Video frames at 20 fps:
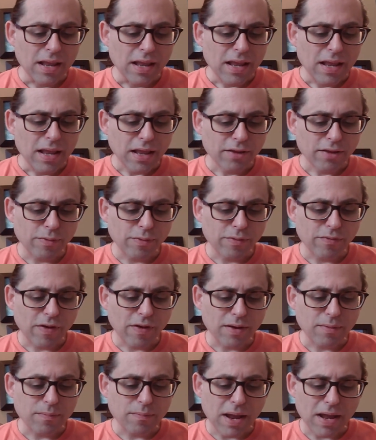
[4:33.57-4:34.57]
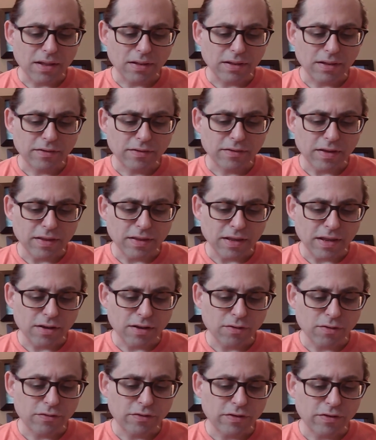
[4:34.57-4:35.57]
As we find balance and the
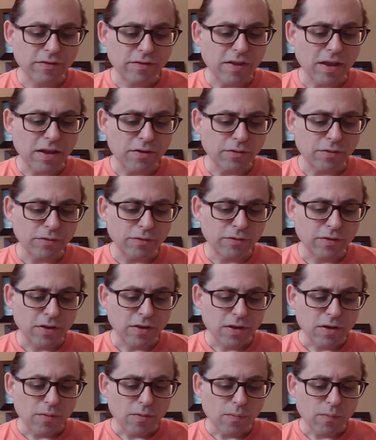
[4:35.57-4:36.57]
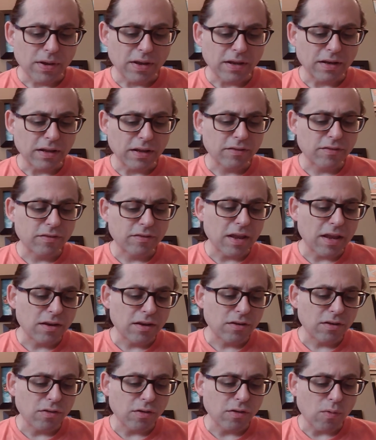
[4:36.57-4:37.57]
energy settles, we can extend
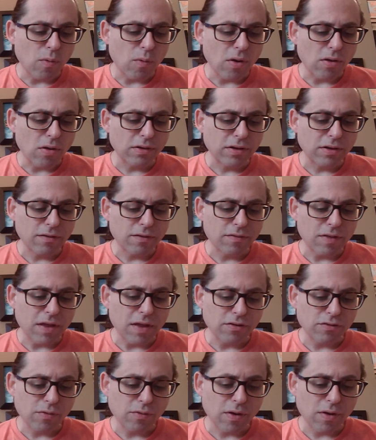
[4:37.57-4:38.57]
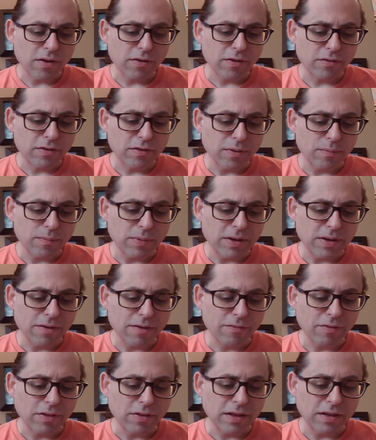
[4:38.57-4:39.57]
the quality of that trust and
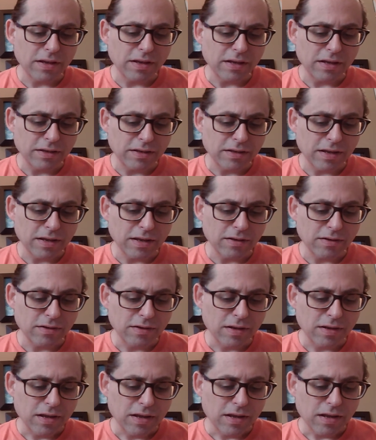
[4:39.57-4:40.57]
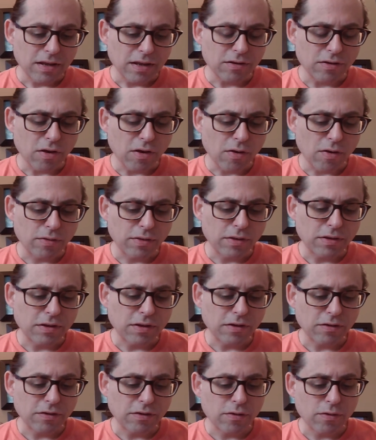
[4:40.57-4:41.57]
benevolent intent into all the
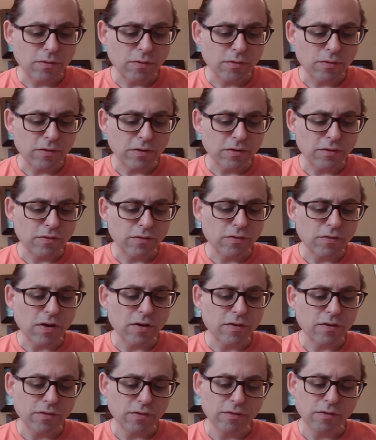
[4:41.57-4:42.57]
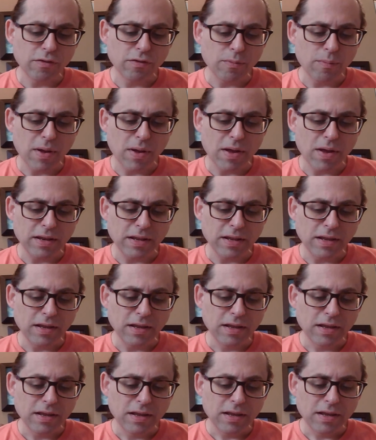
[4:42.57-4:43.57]
tissues and structures of the body,
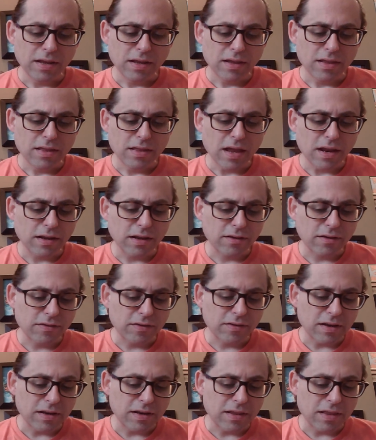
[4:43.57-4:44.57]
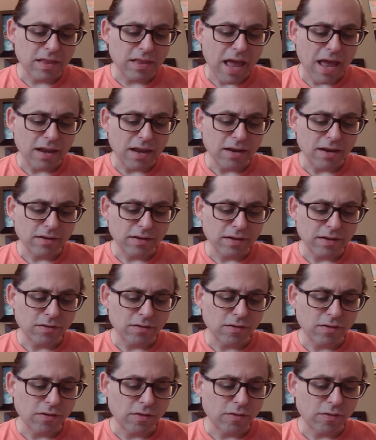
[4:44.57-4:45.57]
then extend that
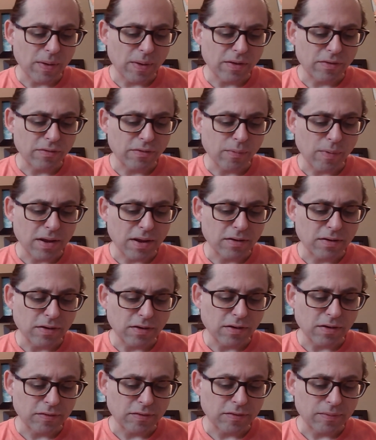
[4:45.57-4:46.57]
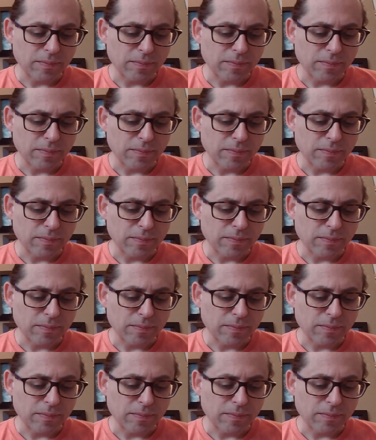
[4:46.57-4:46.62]
into the space around us.